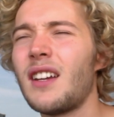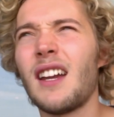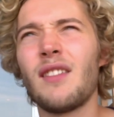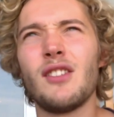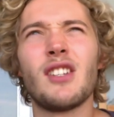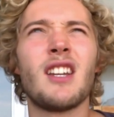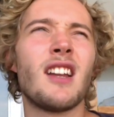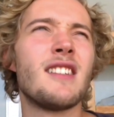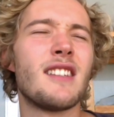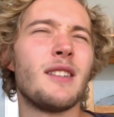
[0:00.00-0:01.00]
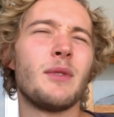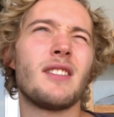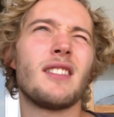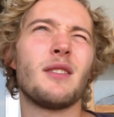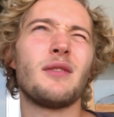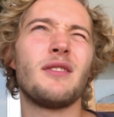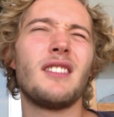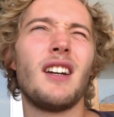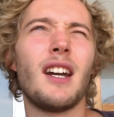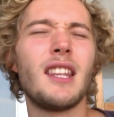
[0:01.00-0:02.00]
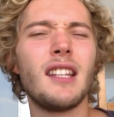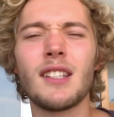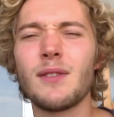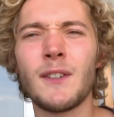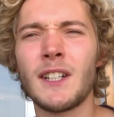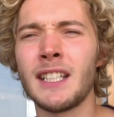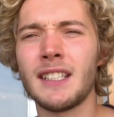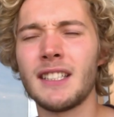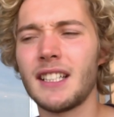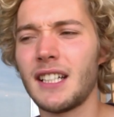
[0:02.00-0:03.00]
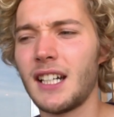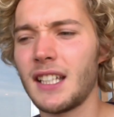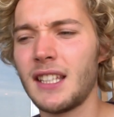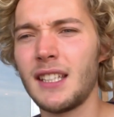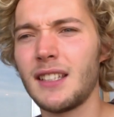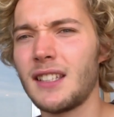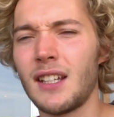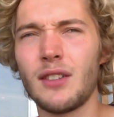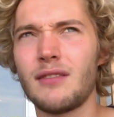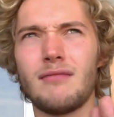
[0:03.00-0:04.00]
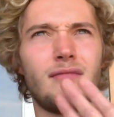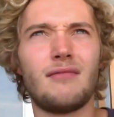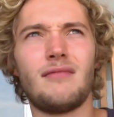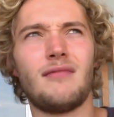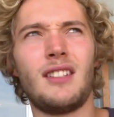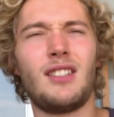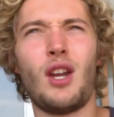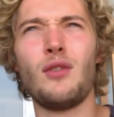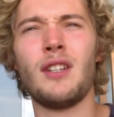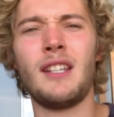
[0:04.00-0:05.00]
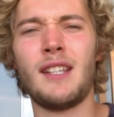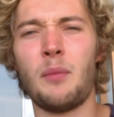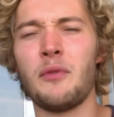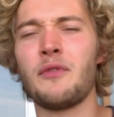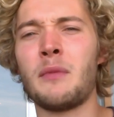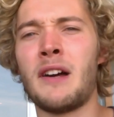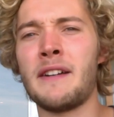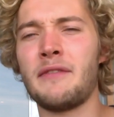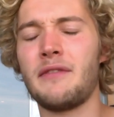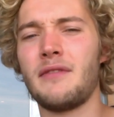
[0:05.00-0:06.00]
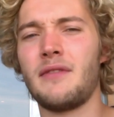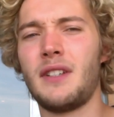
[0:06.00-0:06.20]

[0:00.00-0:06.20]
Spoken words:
have loads of guns in them and stuff. I think that's fine. I think it's totally separate from life.